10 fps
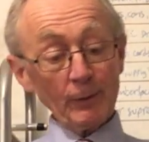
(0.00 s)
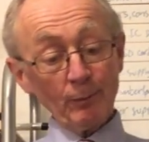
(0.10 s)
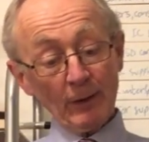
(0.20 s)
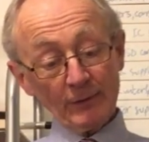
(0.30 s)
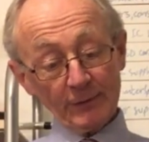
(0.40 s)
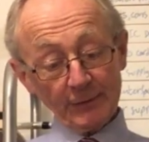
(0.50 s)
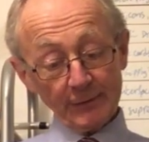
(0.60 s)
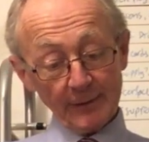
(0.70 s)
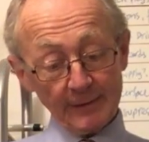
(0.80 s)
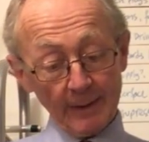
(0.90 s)
presses
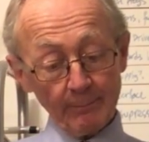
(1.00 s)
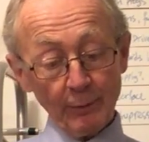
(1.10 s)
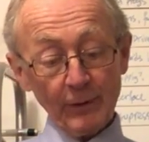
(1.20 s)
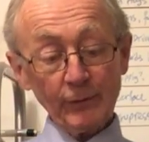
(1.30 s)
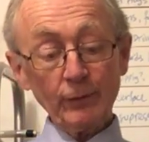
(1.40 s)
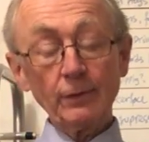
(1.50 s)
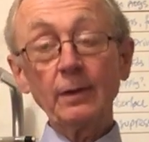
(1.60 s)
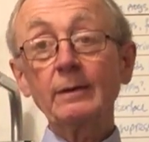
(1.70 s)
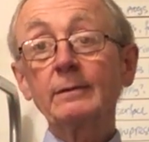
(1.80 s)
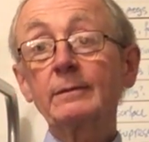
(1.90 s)
and then press on
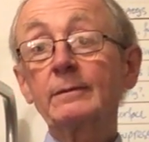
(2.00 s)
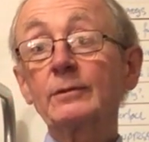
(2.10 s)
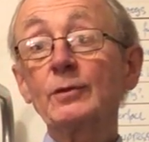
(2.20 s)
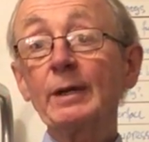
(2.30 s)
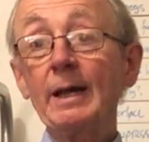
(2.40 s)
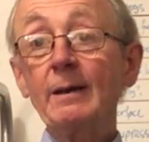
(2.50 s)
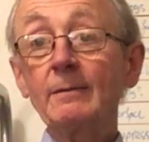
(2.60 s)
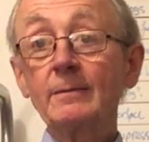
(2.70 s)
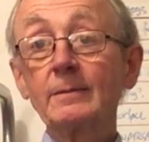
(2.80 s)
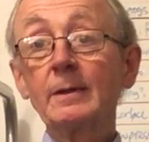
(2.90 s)
the trigger,
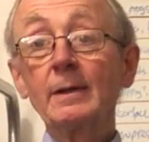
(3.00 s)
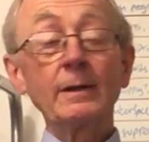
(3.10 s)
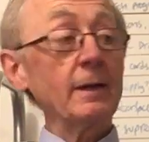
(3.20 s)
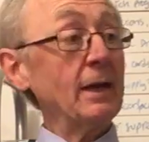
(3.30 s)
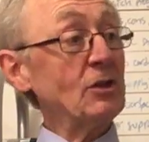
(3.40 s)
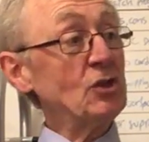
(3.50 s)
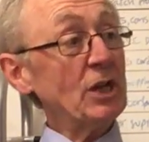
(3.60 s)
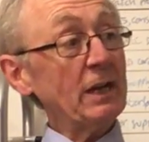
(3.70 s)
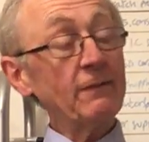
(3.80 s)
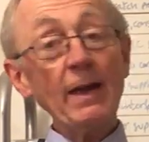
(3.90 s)
a
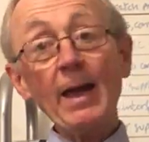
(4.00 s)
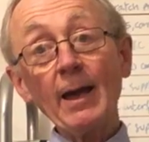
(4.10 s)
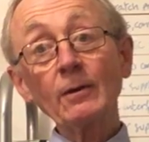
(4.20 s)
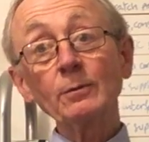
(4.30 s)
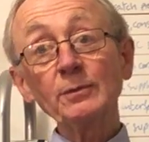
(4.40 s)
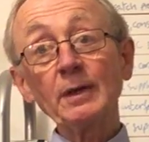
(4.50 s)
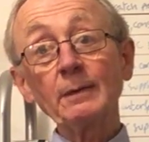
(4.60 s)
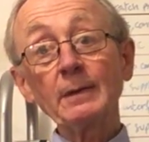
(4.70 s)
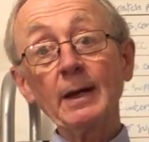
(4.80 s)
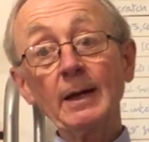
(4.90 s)
jet of air comes out
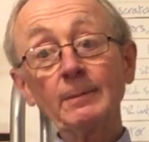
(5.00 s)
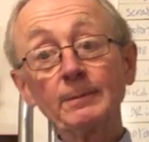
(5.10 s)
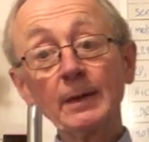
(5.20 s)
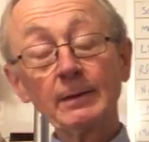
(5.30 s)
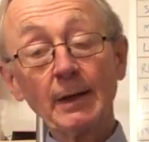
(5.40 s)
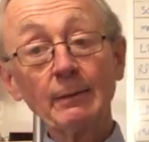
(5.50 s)
there. Now,